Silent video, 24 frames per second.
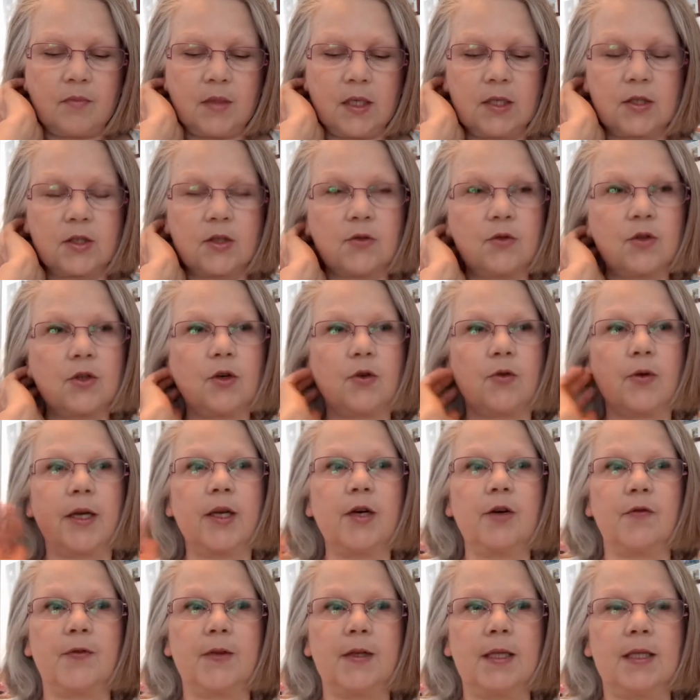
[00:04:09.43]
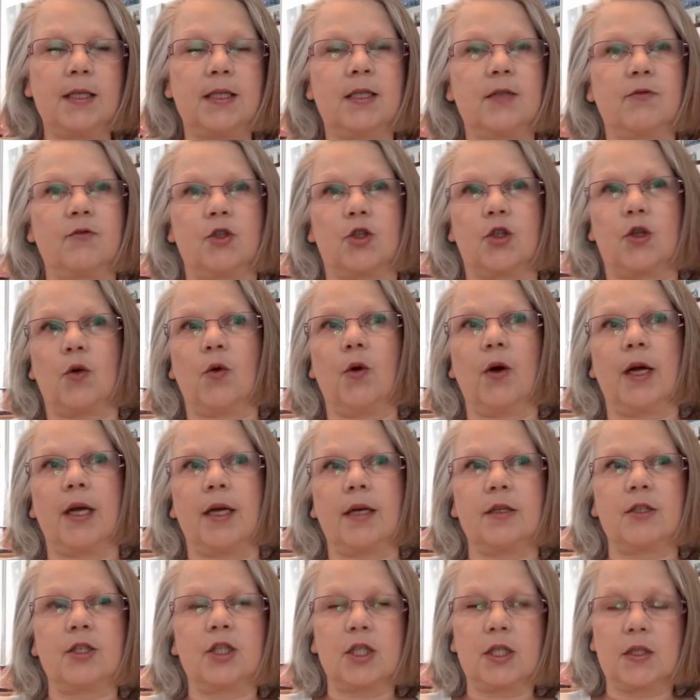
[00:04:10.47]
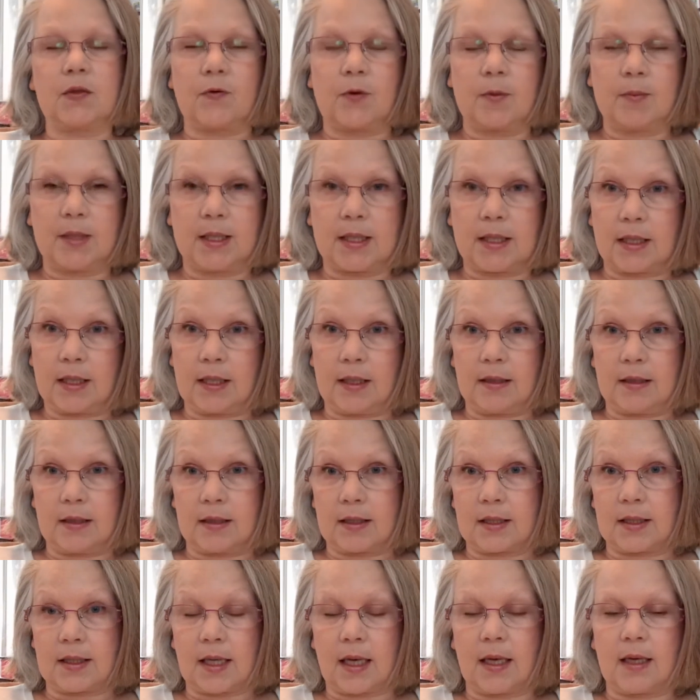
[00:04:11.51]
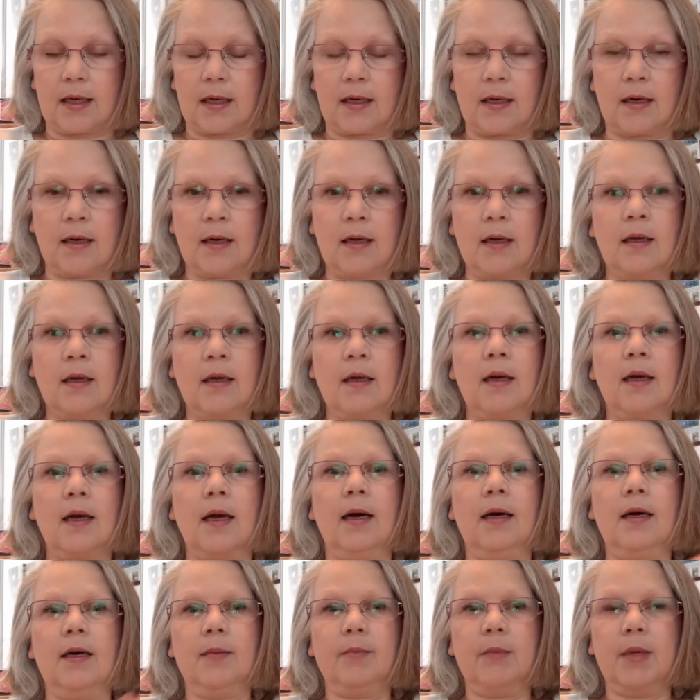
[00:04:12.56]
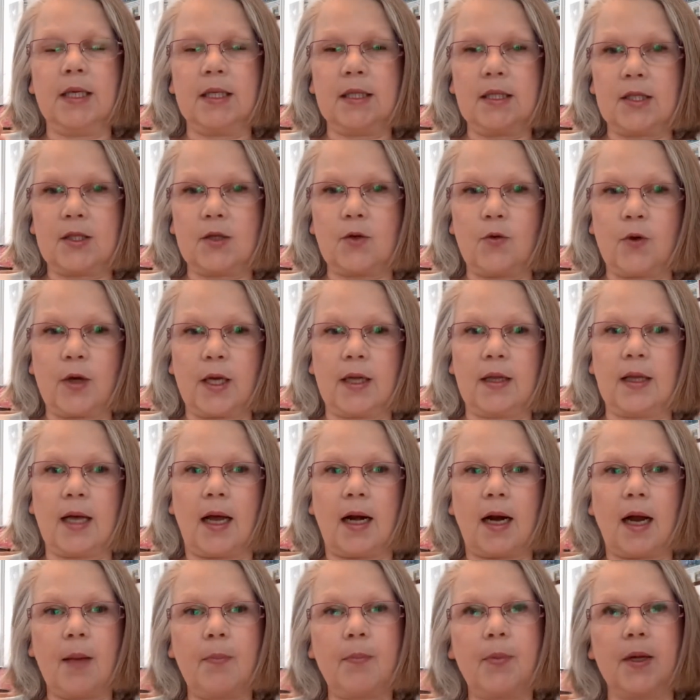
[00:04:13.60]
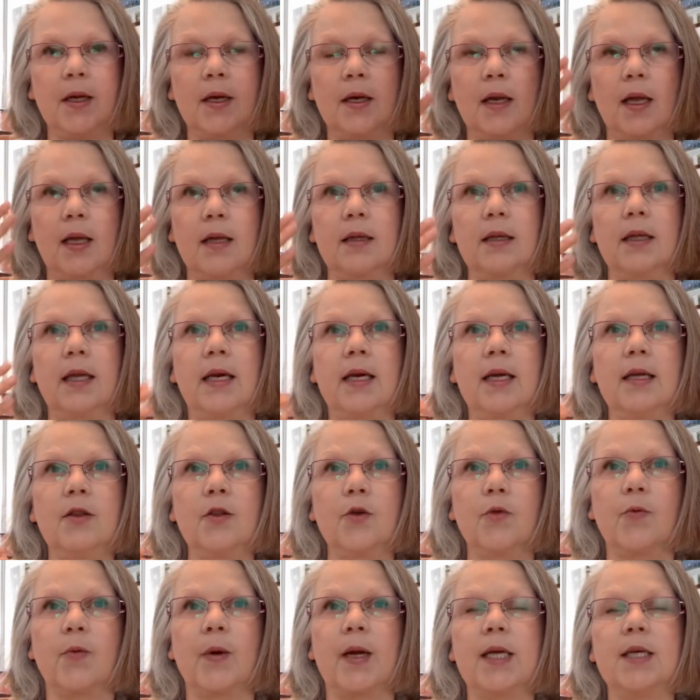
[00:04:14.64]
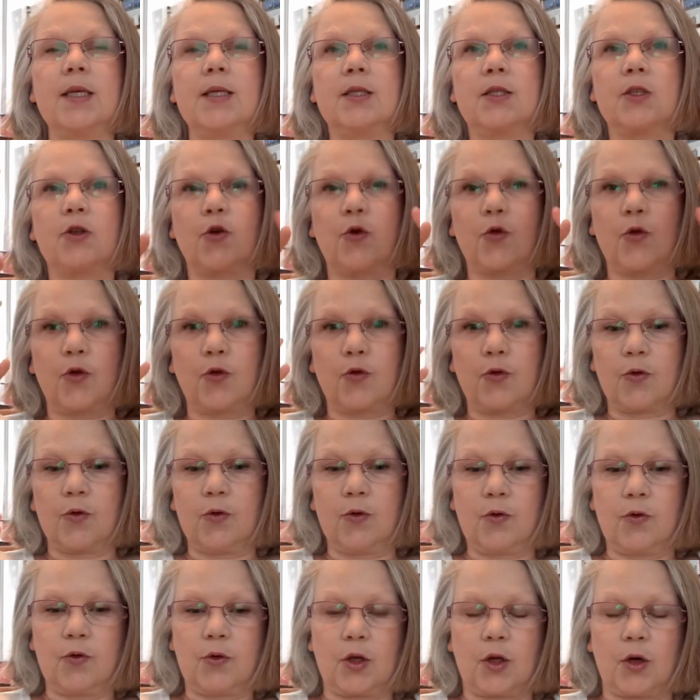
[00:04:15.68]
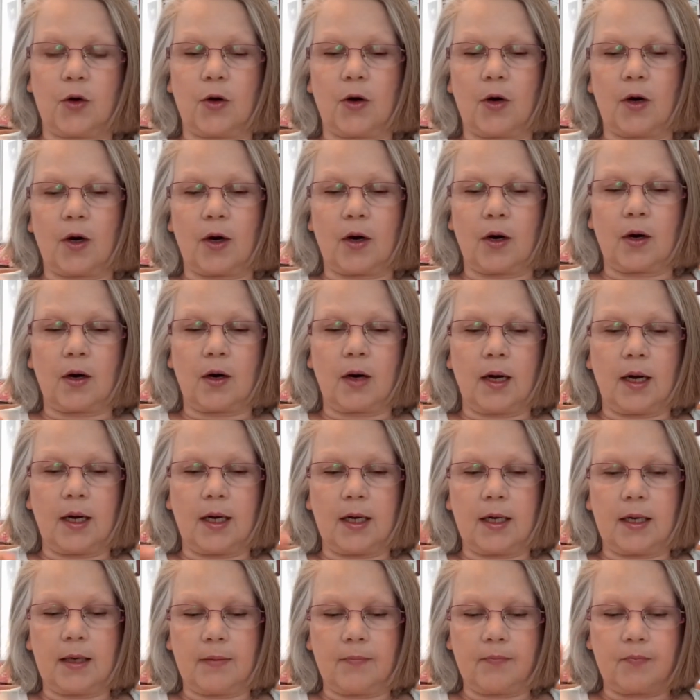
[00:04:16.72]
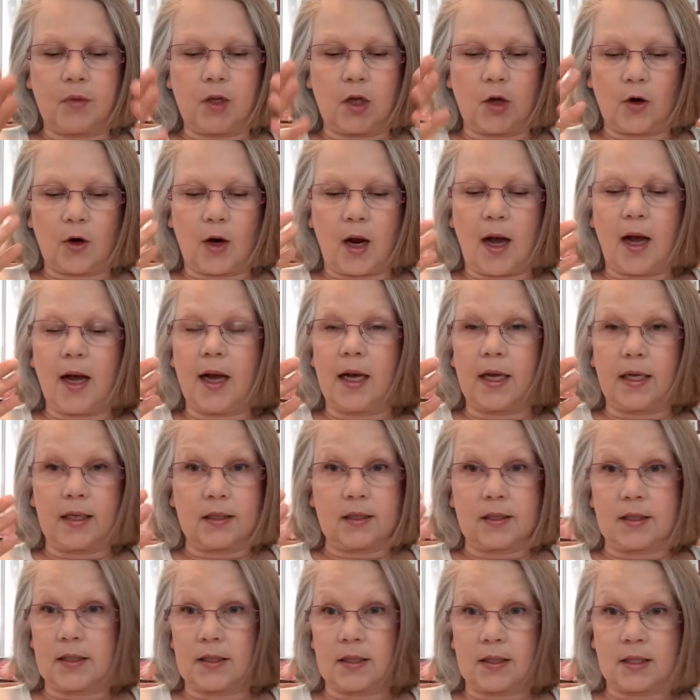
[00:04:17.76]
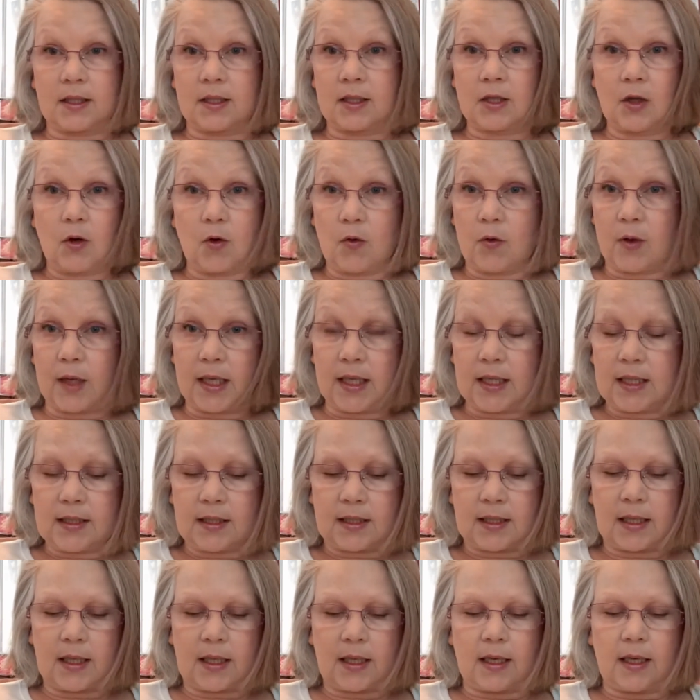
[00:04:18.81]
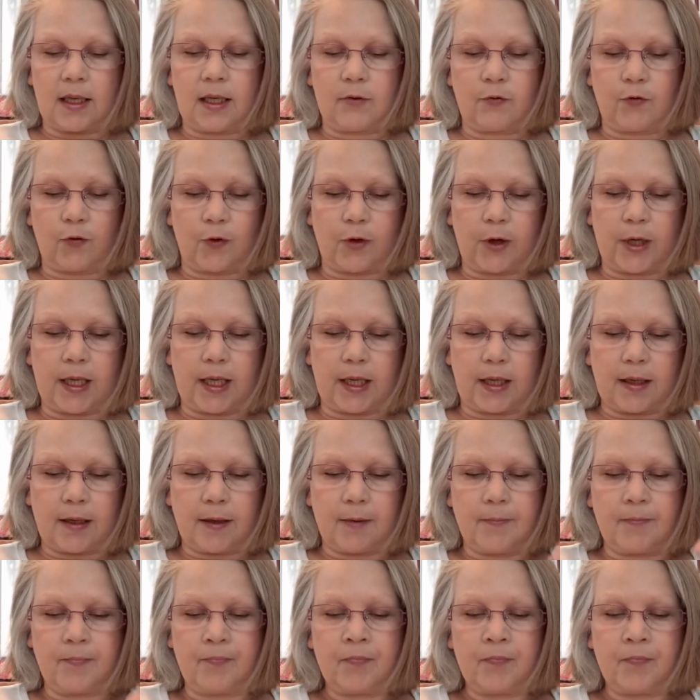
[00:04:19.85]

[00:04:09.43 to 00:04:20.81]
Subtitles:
So the greater feelings of joy just from sitting in the sun, and soaking that up and letting the rays go through your eyes is so easy and free.